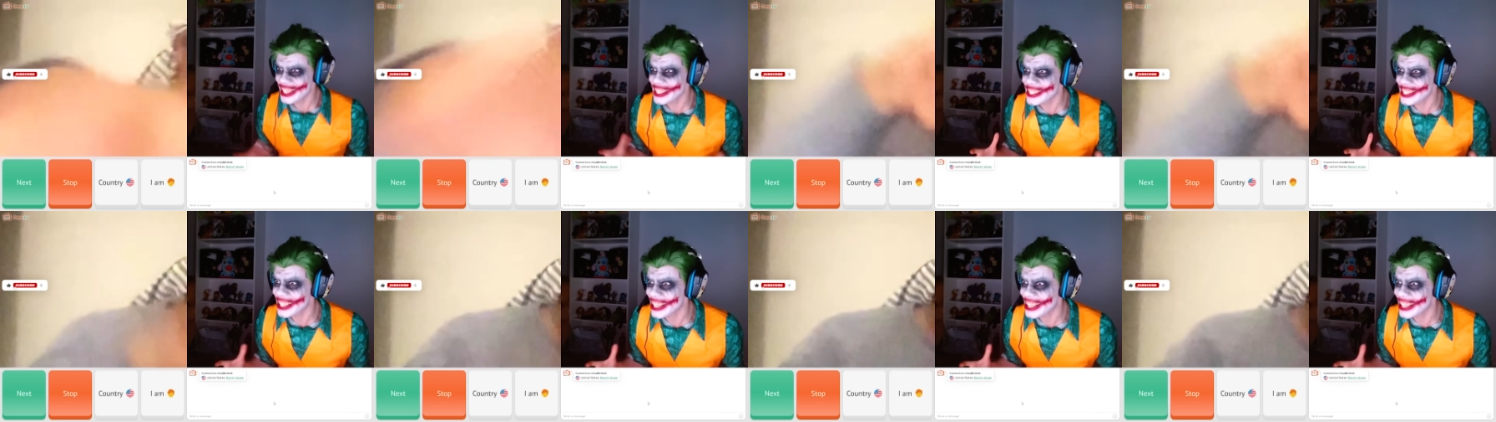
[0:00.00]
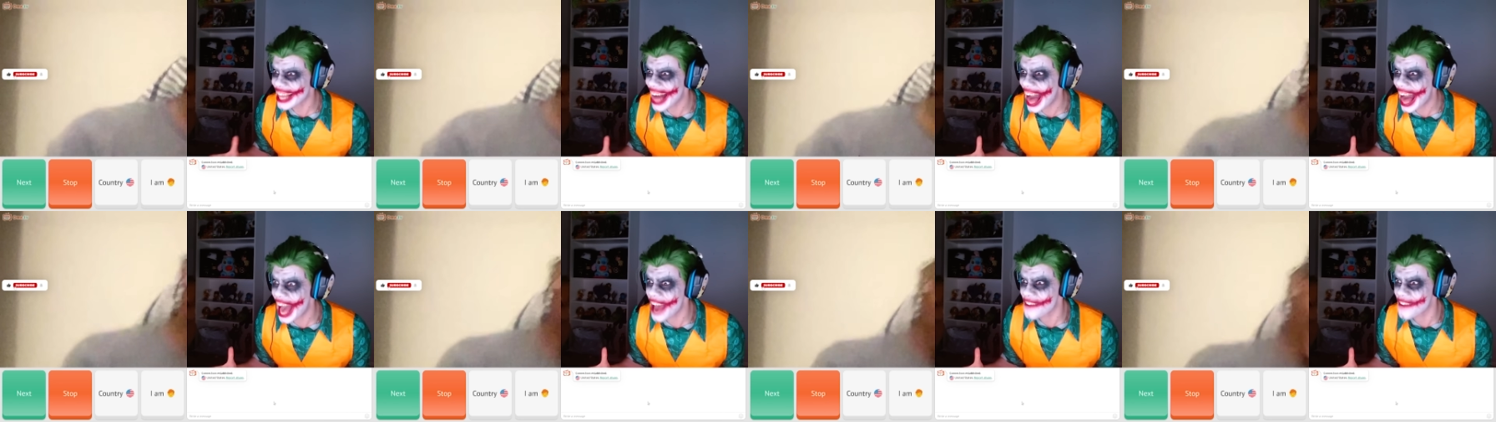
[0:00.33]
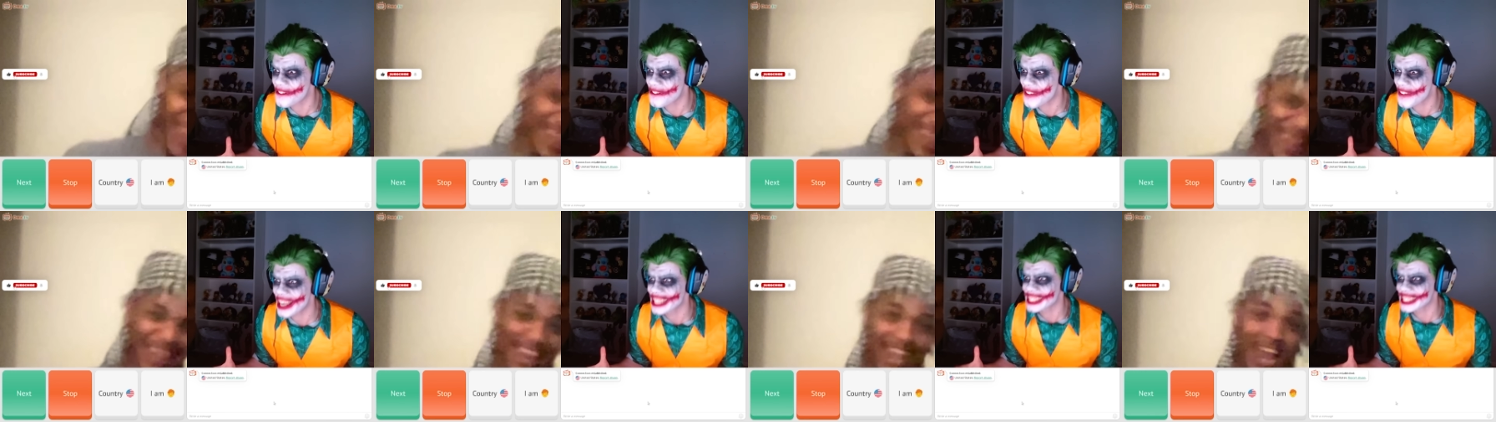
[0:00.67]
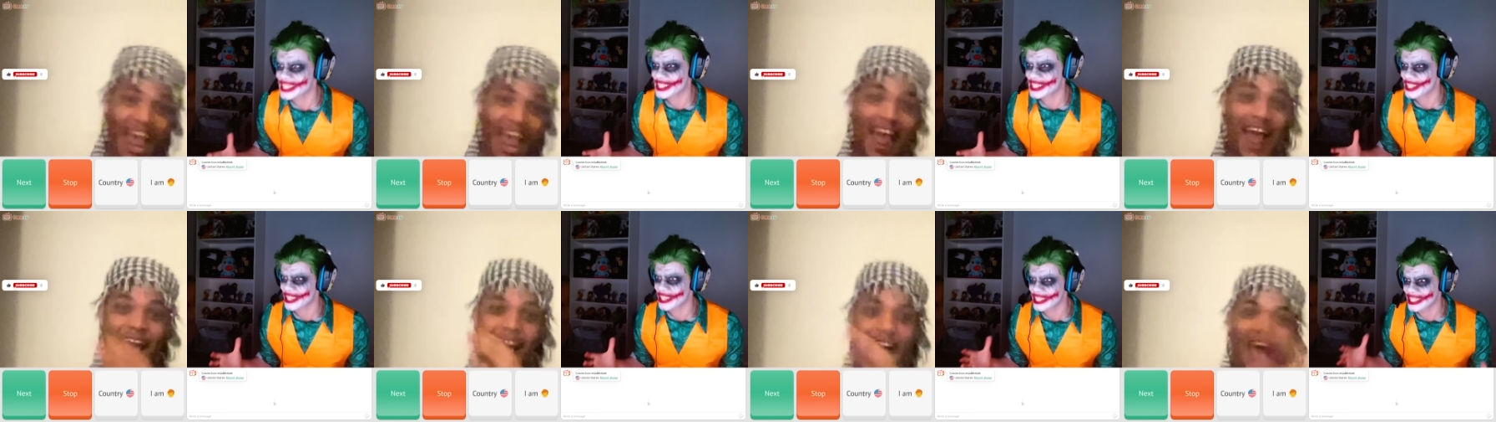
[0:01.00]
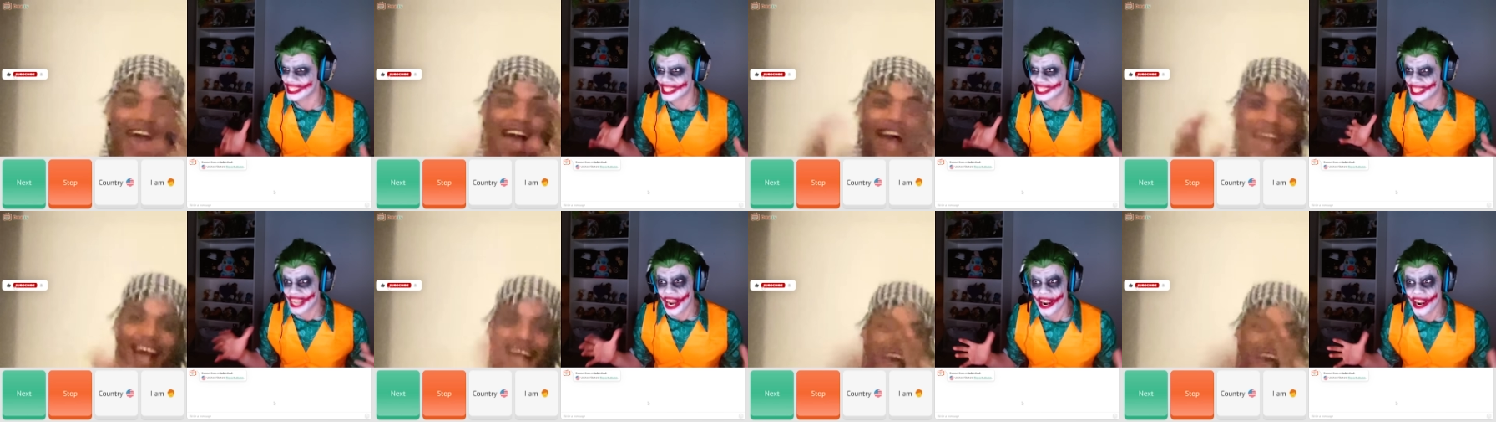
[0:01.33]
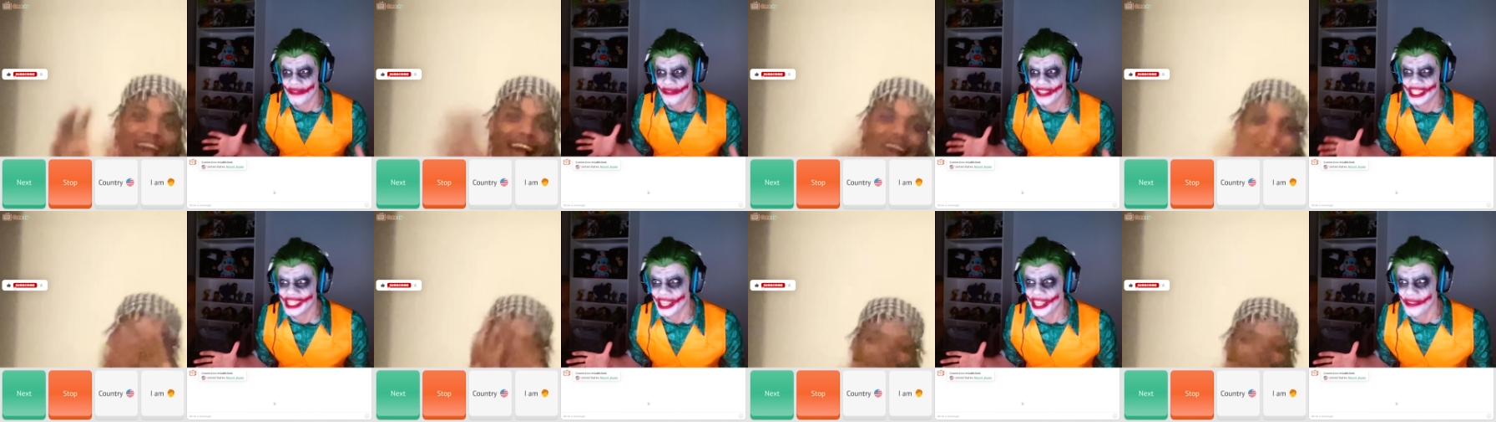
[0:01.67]
You're laughing, so there's
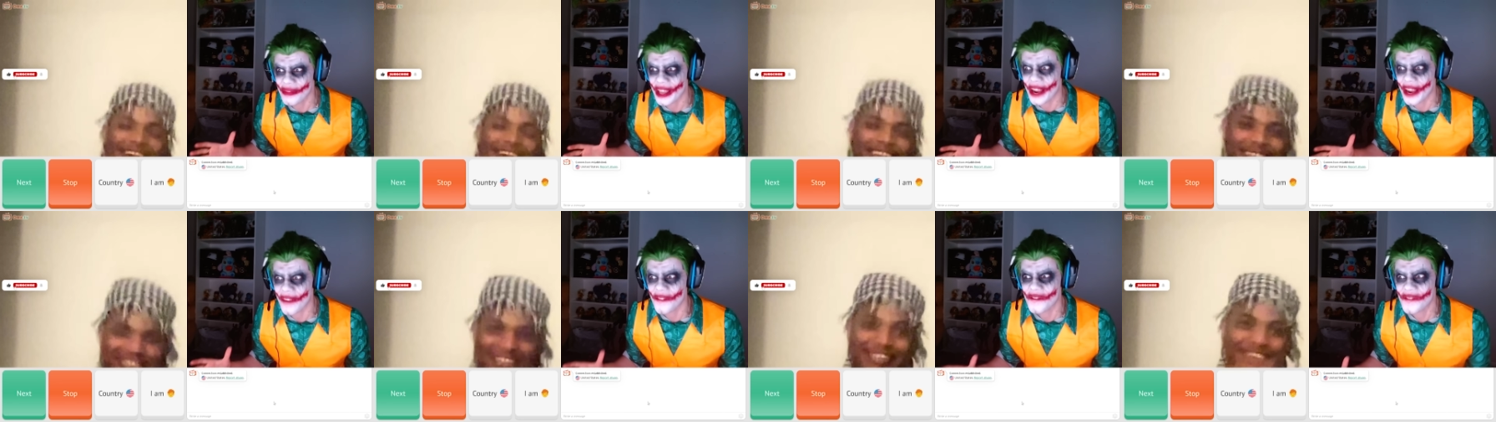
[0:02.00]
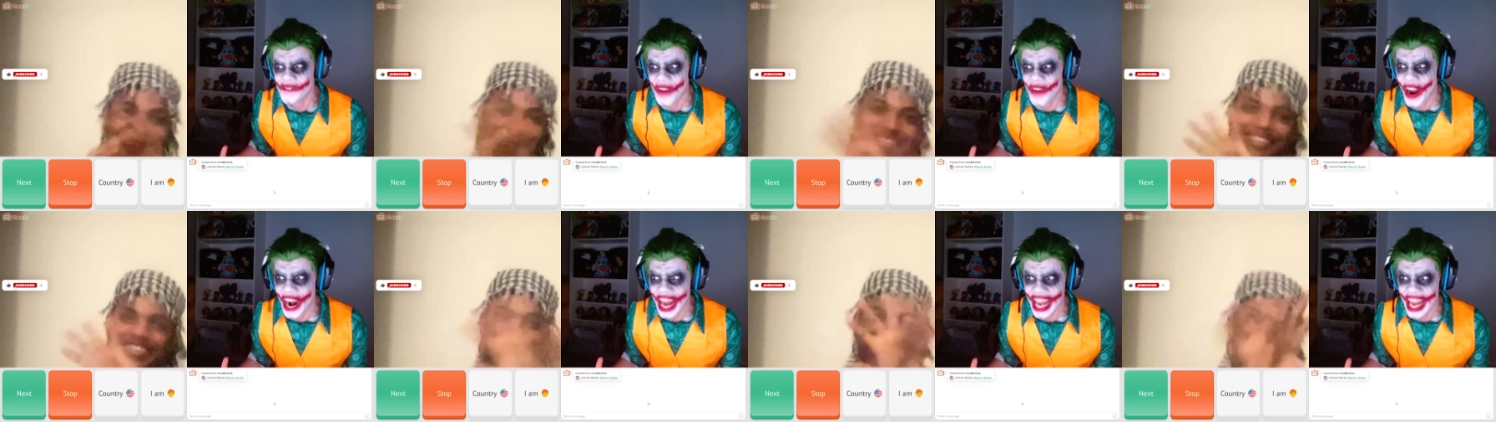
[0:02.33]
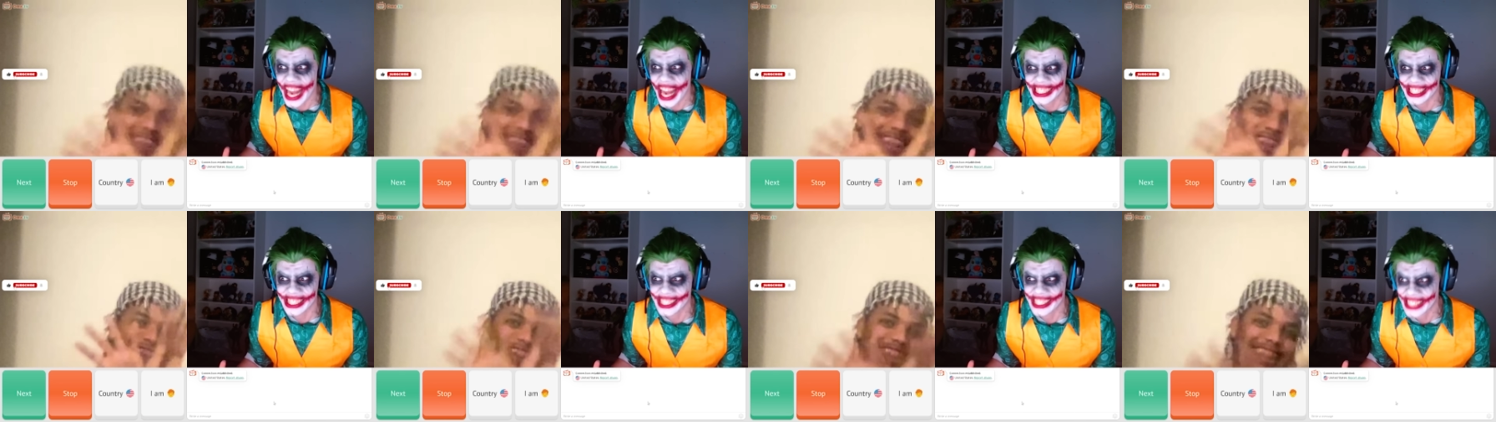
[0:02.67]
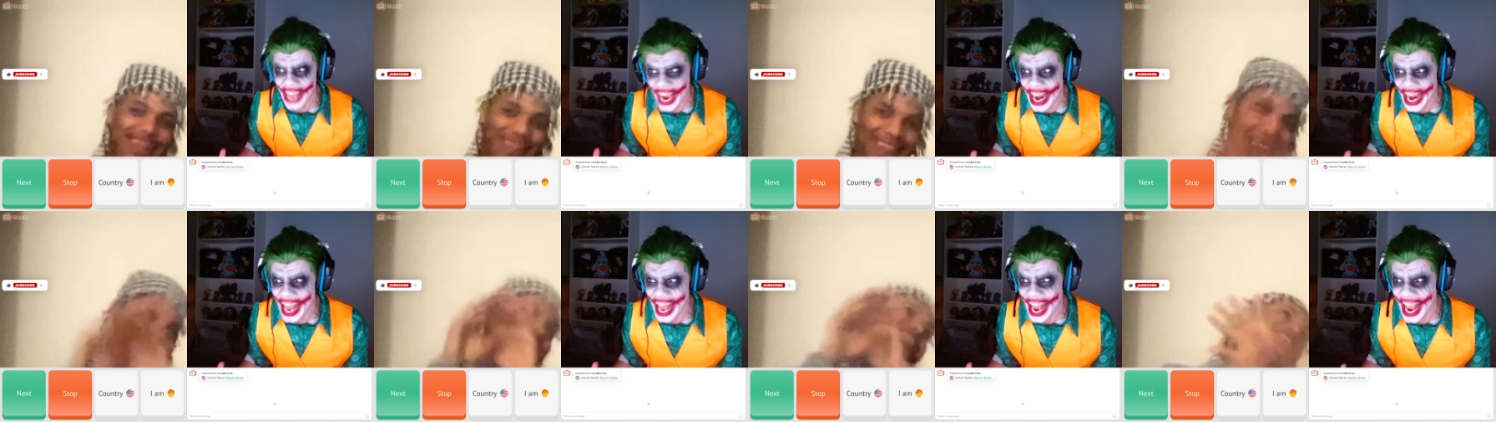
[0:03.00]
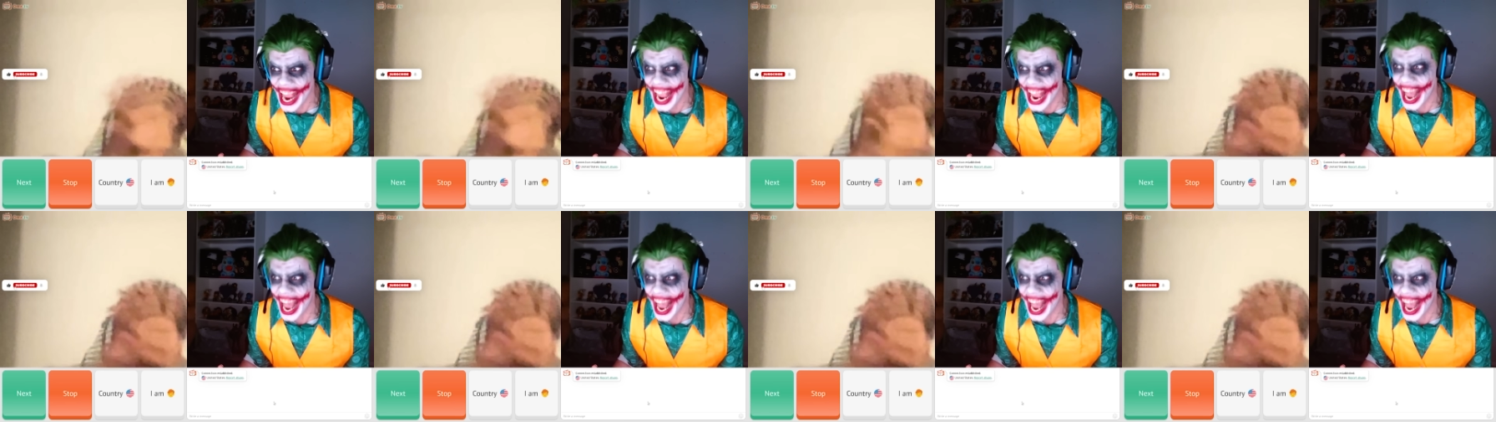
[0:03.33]
gotta be something funny, Sonny!